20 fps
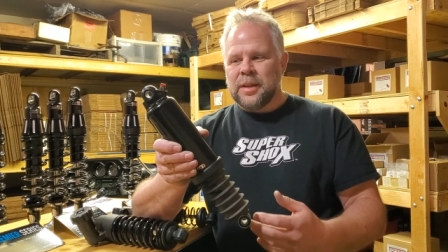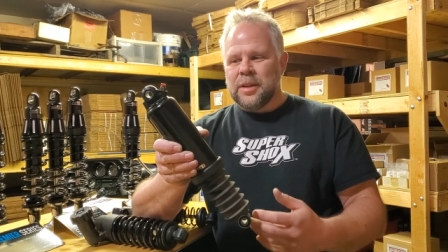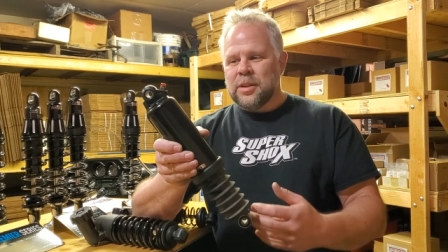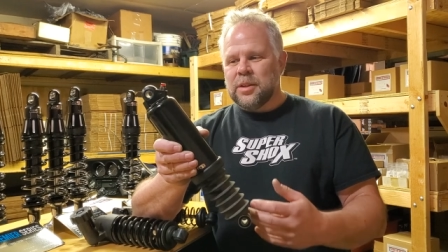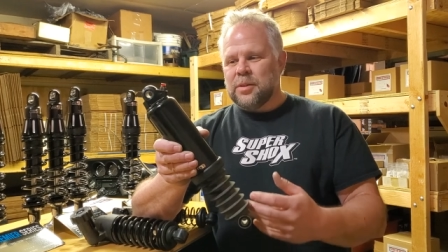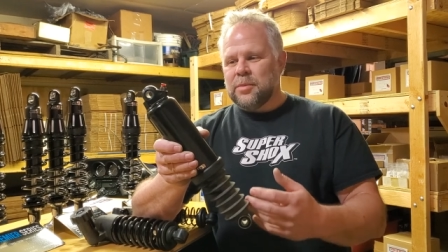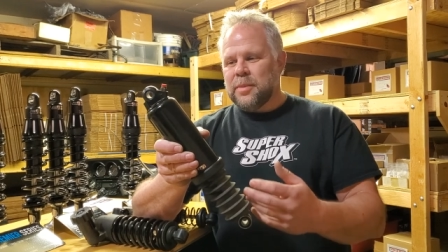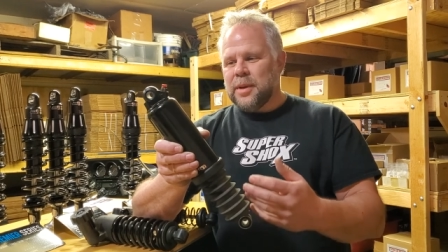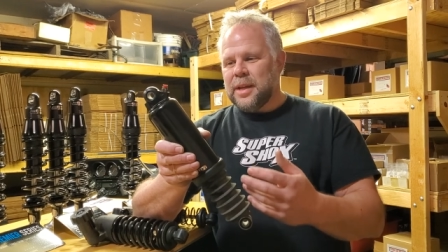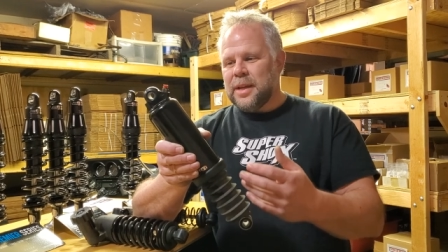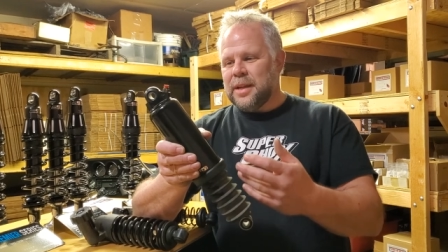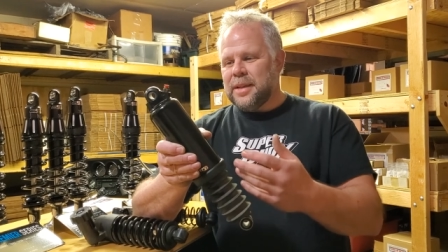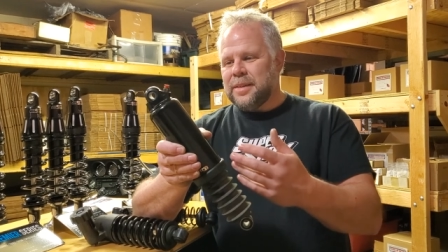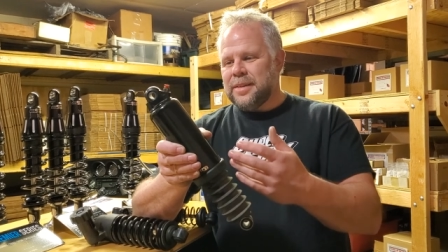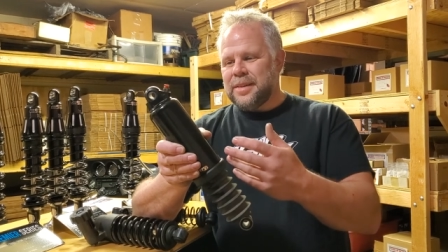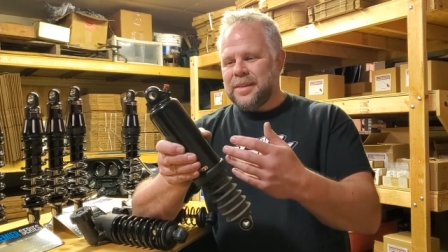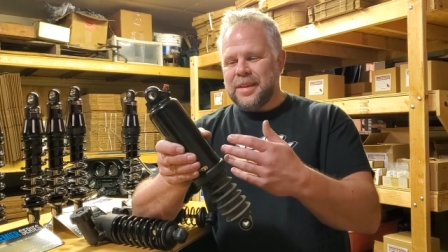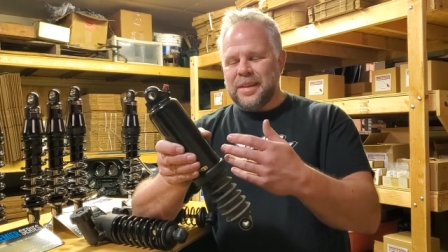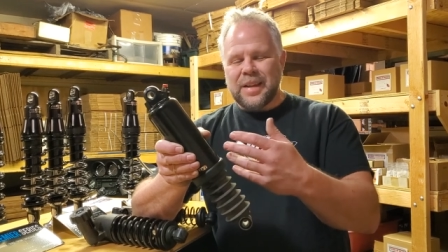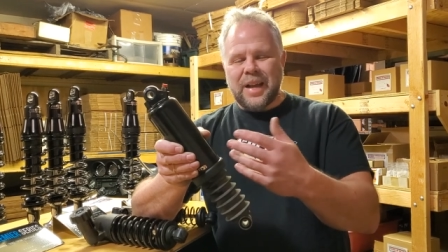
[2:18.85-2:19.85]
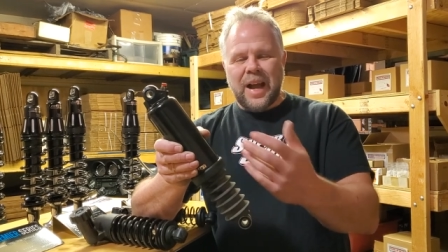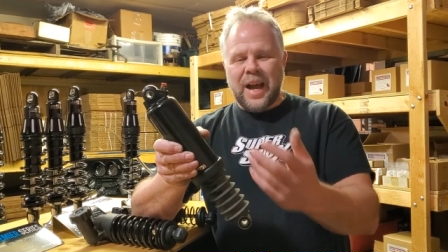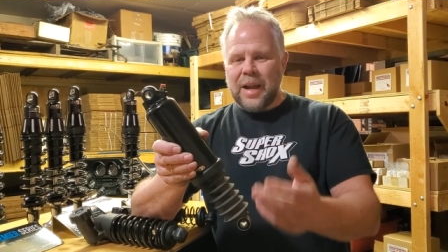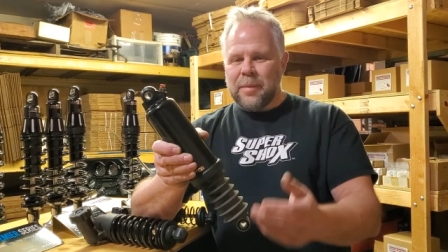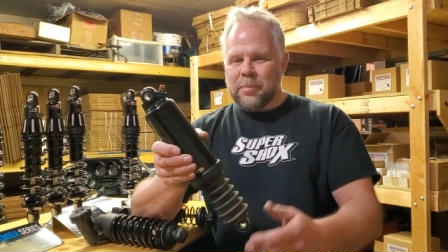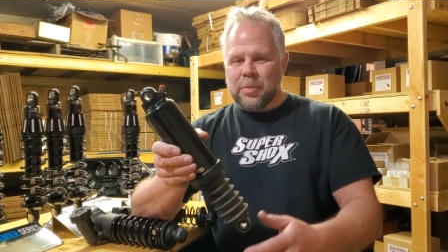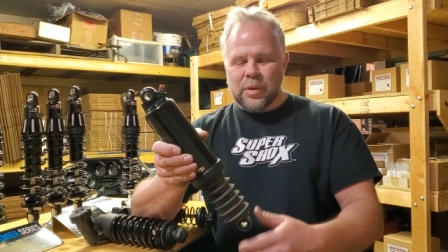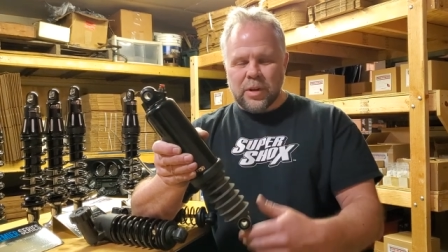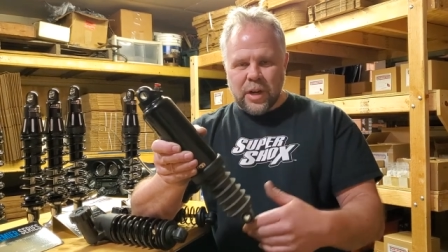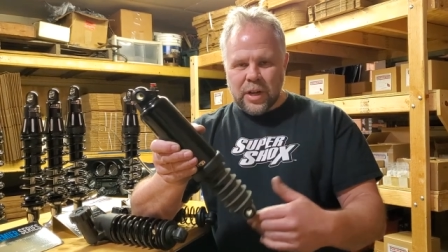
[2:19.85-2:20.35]
they're made high
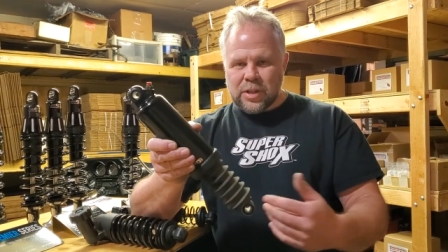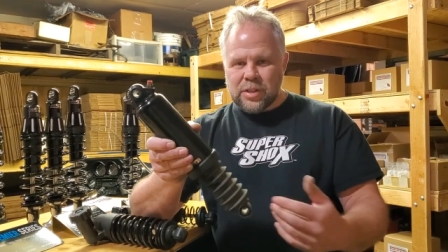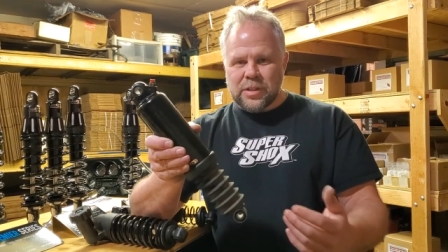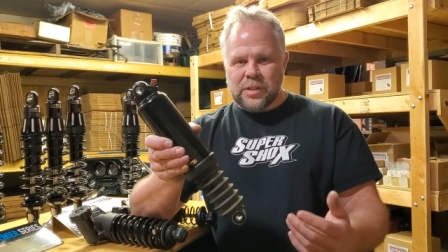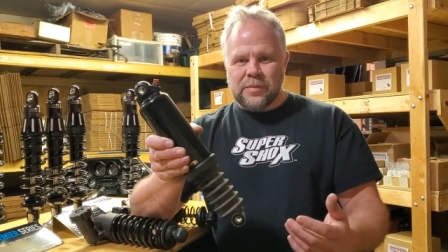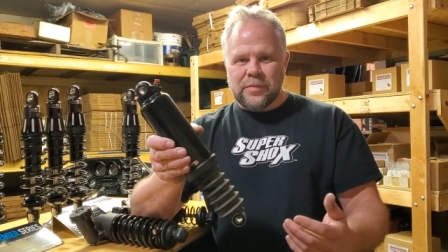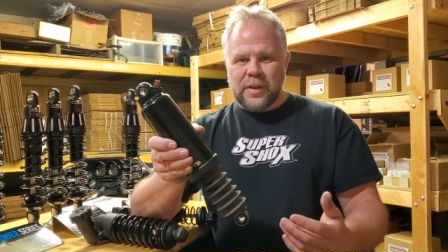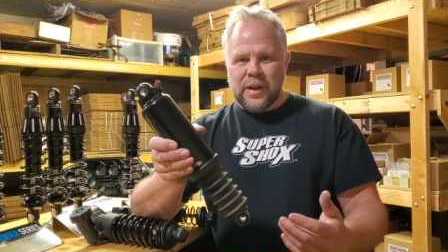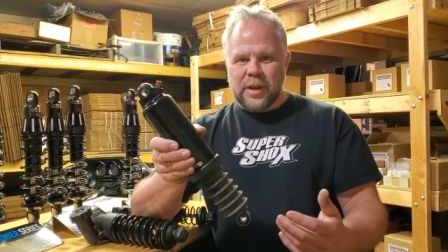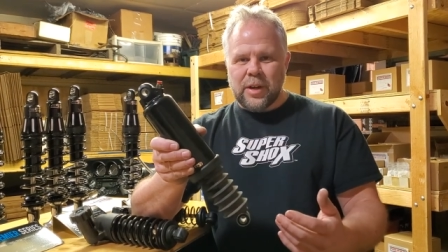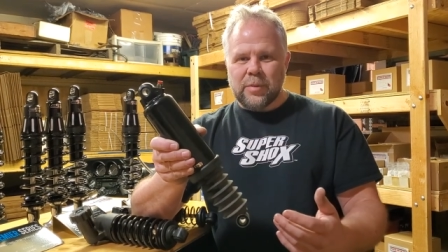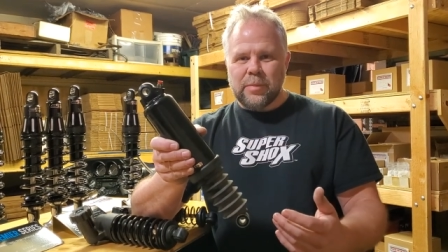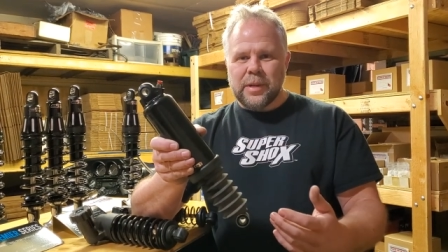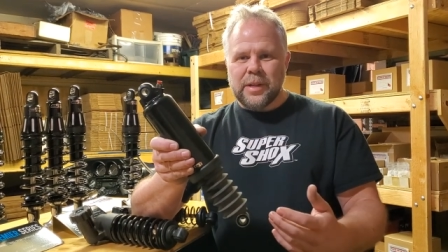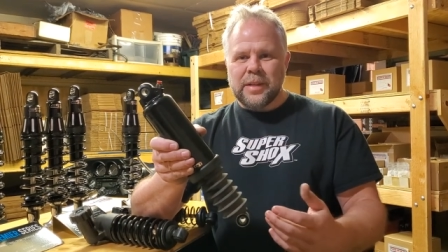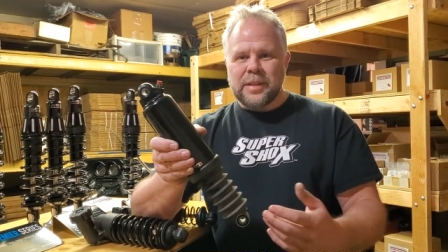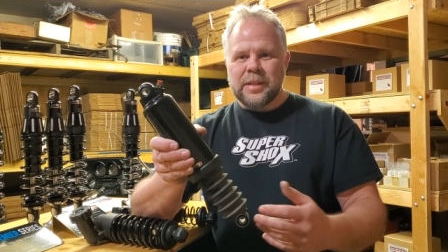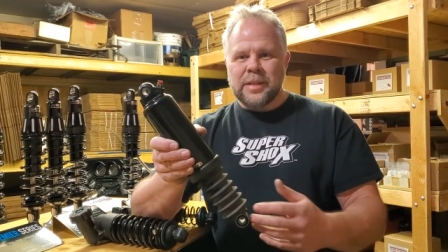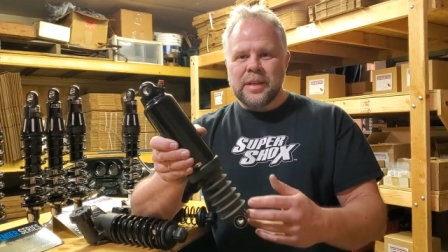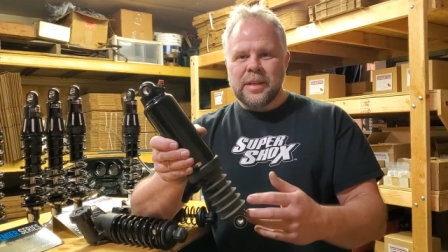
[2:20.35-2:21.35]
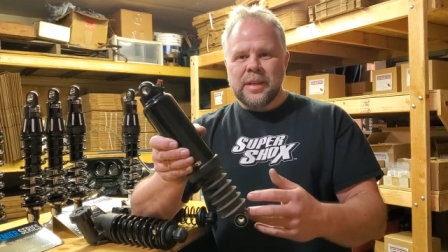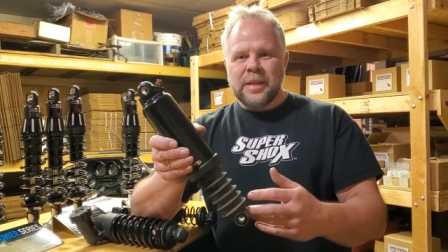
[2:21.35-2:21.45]
production environment.